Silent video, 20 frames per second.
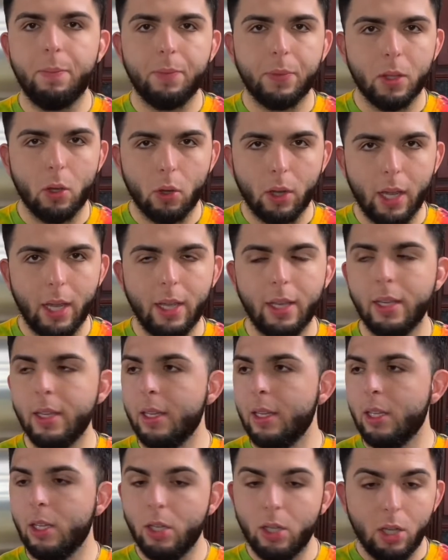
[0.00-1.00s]
okay?
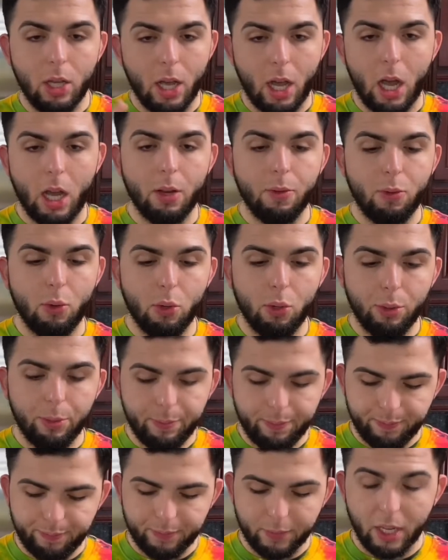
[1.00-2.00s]
Olive oil,
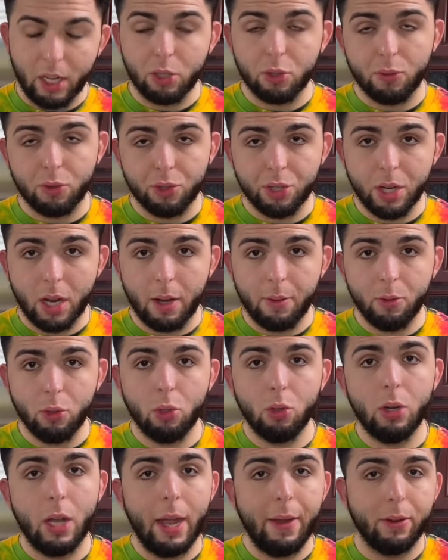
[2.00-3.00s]
extra virgin olive
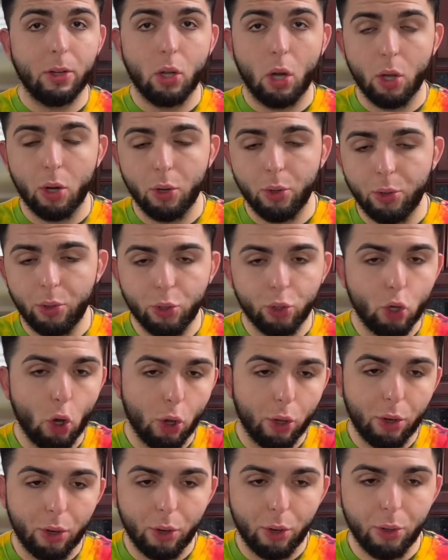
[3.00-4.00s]
oil, avocado oil,
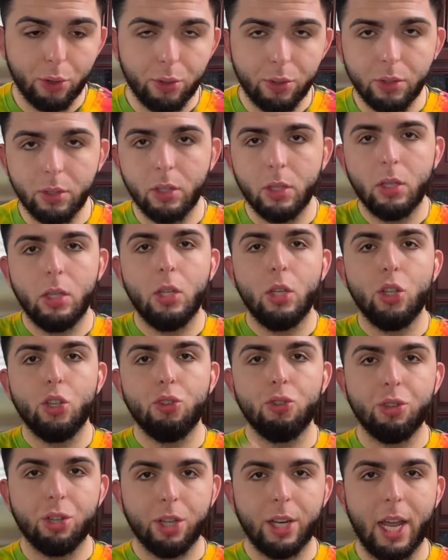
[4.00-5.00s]
coconut oil. You're
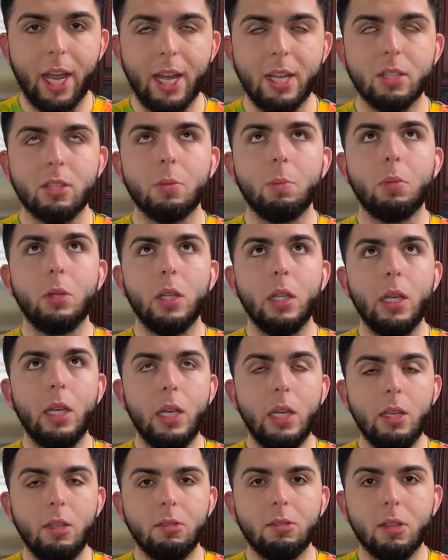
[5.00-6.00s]
in good hands.
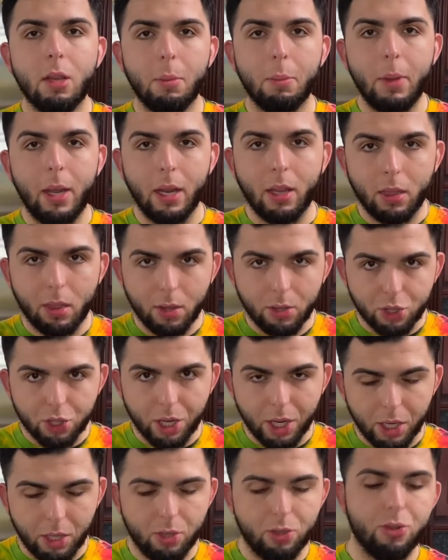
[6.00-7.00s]
Please make the
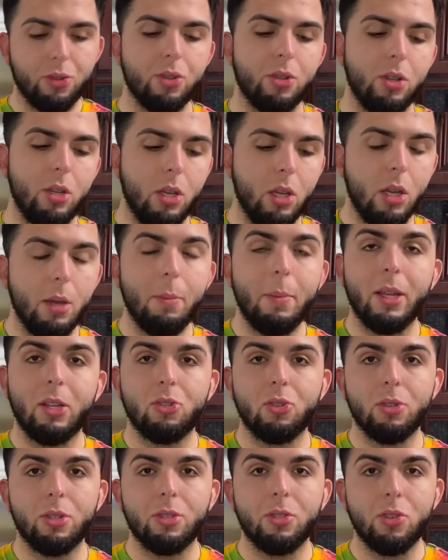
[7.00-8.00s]
change. Make sure
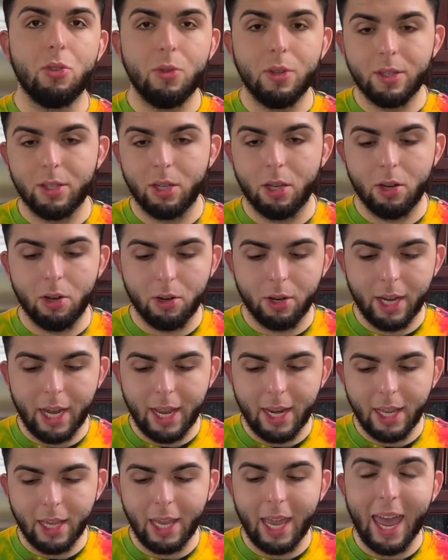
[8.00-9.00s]
it's USDA
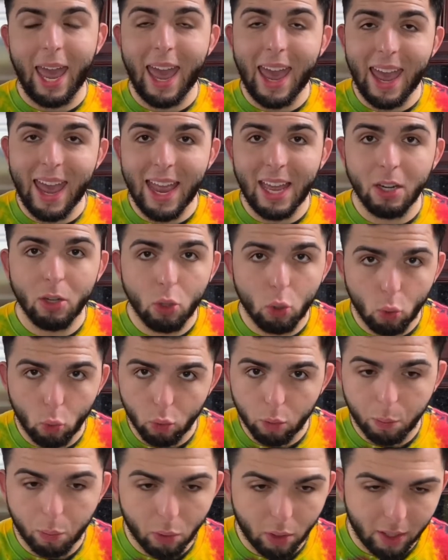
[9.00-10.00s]
organic and cold
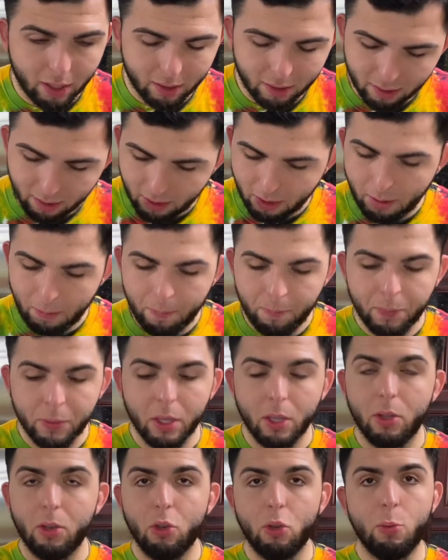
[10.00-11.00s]
pressed.
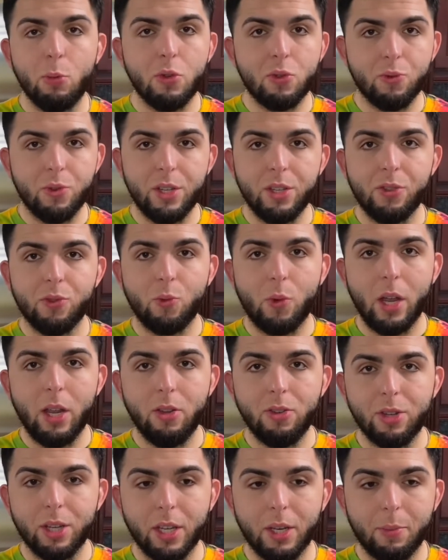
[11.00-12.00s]
Numerous reasons why you
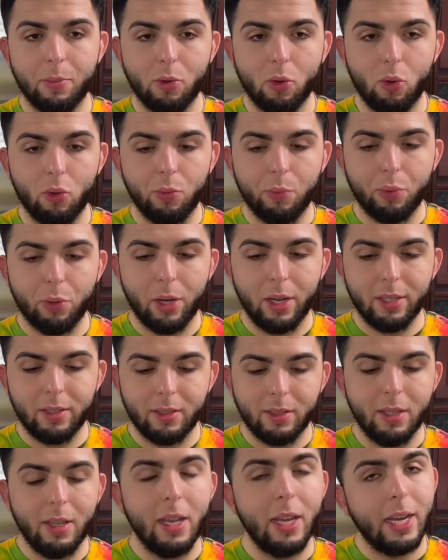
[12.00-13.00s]
should get cold pressed.
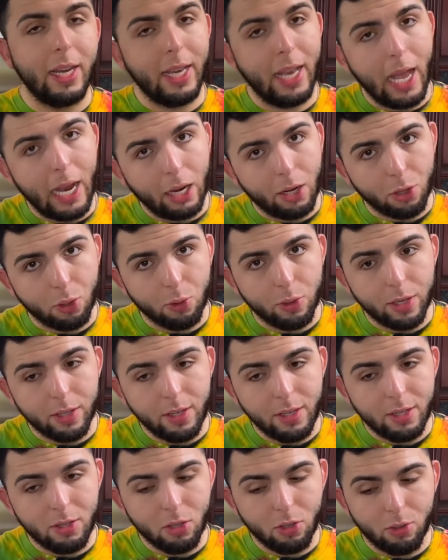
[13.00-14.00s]
Not gonna go into
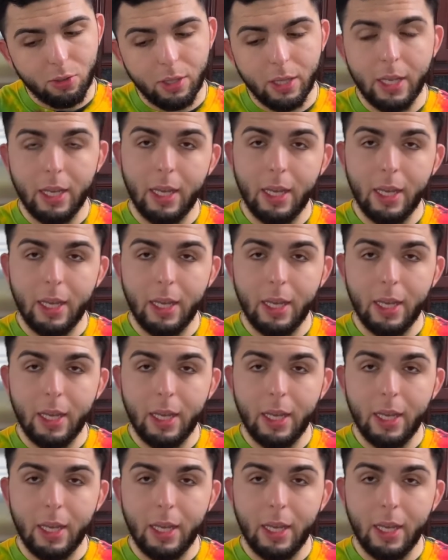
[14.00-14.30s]
detail,